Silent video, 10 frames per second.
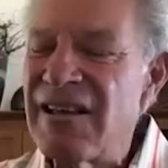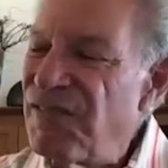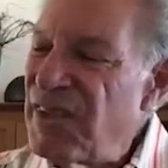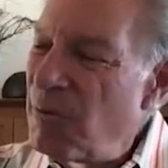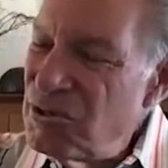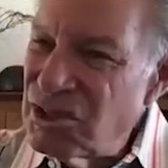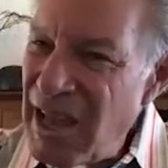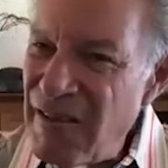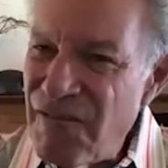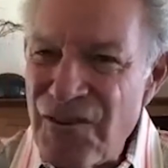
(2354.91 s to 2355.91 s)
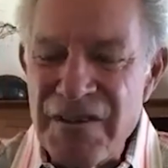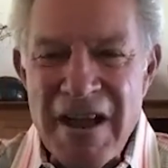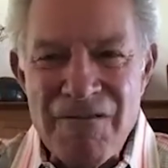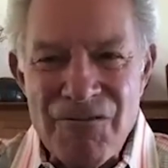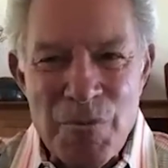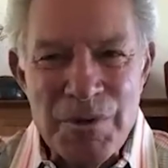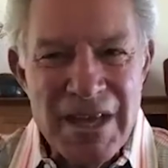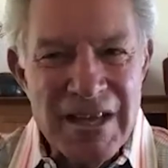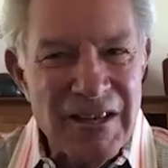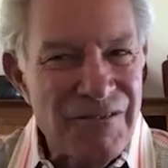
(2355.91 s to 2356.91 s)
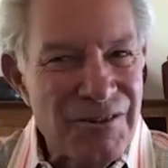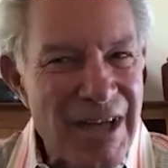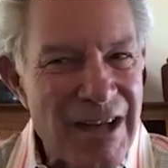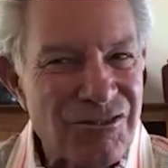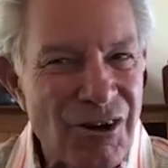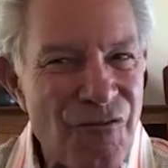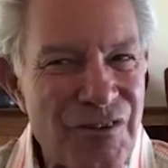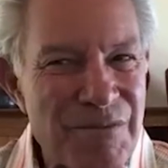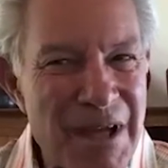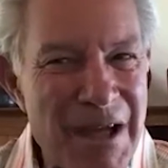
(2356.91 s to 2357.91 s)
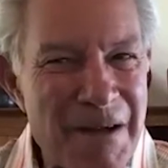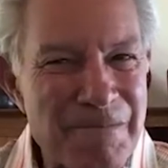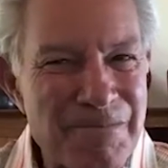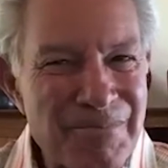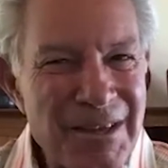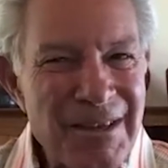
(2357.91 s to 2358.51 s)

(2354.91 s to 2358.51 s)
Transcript: When you stand in front of that room and they give you that trophy, man,